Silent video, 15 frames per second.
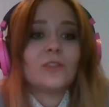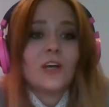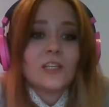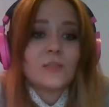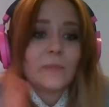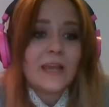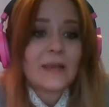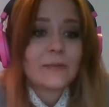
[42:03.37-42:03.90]

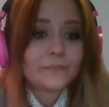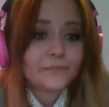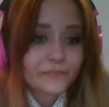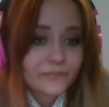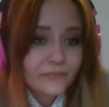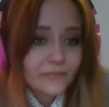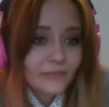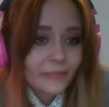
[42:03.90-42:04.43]
cosplay.
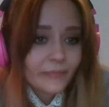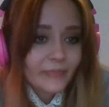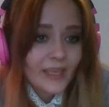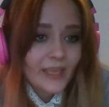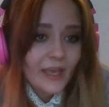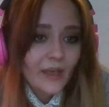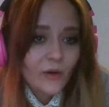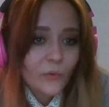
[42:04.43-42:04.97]

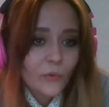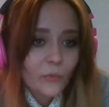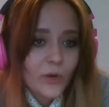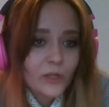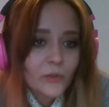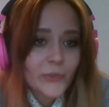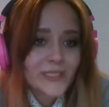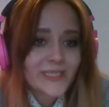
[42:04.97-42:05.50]

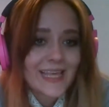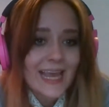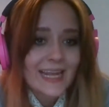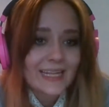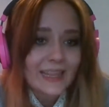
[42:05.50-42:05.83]
What was that